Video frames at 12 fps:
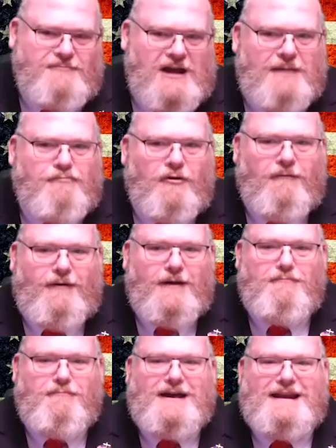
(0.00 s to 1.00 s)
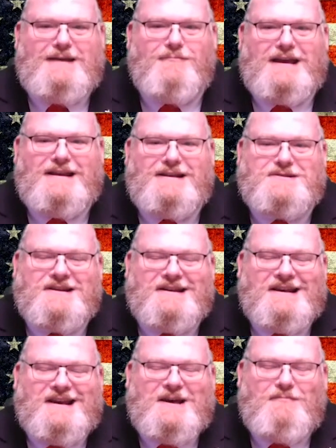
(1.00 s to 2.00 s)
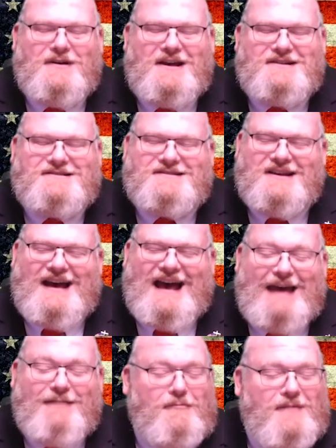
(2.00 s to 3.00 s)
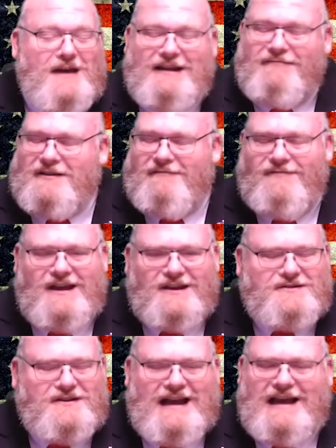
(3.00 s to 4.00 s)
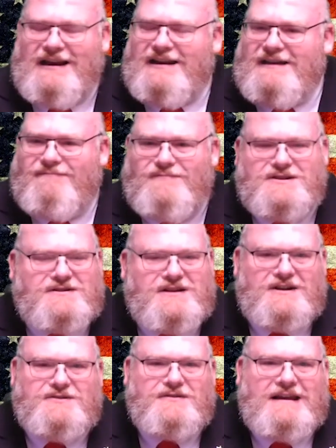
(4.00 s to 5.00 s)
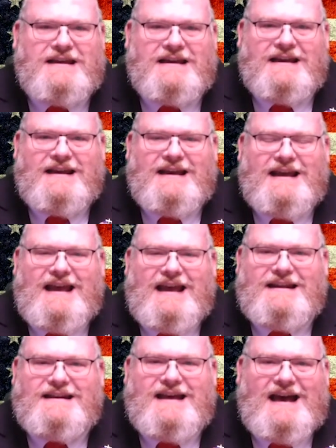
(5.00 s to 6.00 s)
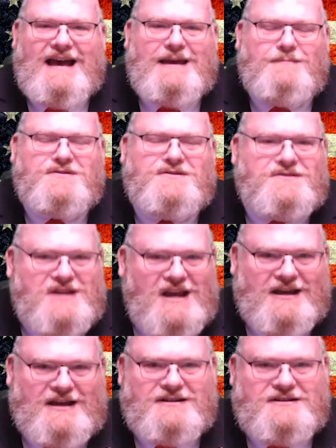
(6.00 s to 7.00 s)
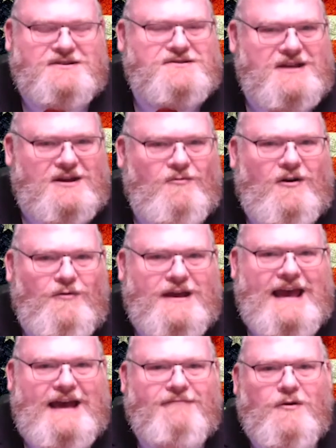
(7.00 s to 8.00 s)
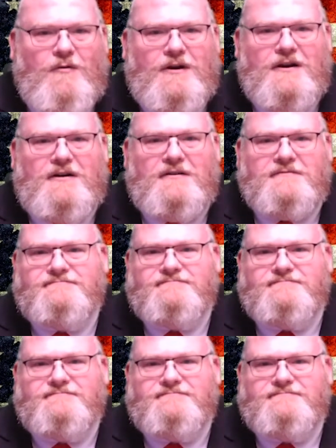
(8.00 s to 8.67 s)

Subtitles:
not perfect by any means, but I am a man of conviction. I love this country, and I am sickened to see what we have going on.